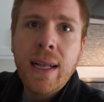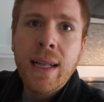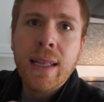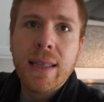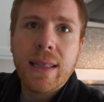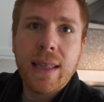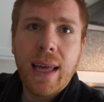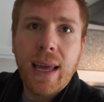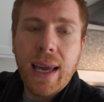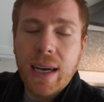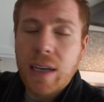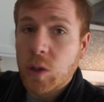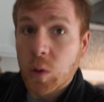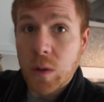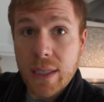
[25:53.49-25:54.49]
lay
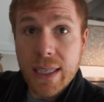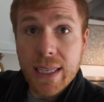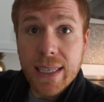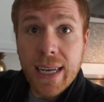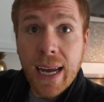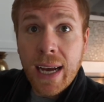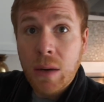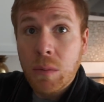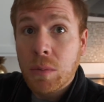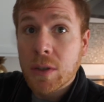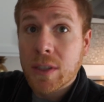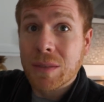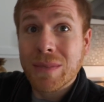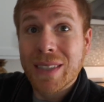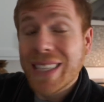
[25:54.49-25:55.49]
a tortilla down, put
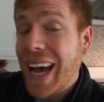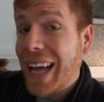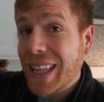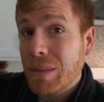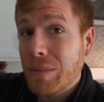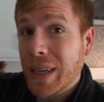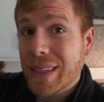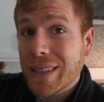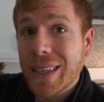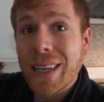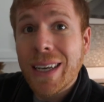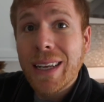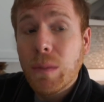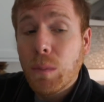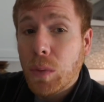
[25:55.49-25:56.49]
some salad mix in
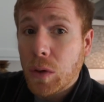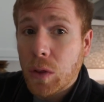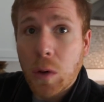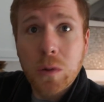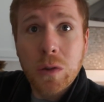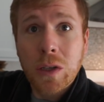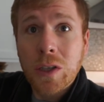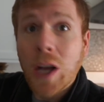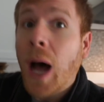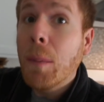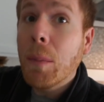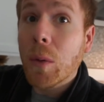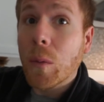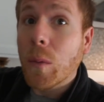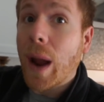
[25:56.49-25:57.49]
it, put those on
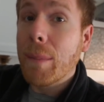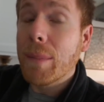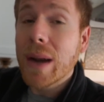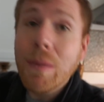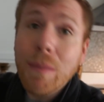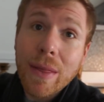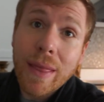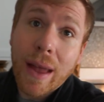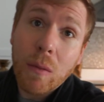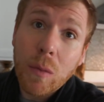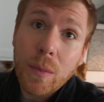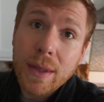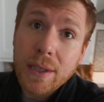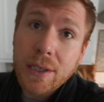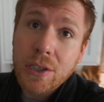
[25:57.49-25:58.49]
top, wrap it up, and that will
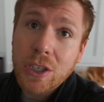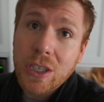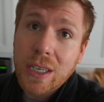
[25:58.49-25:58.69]
be lunch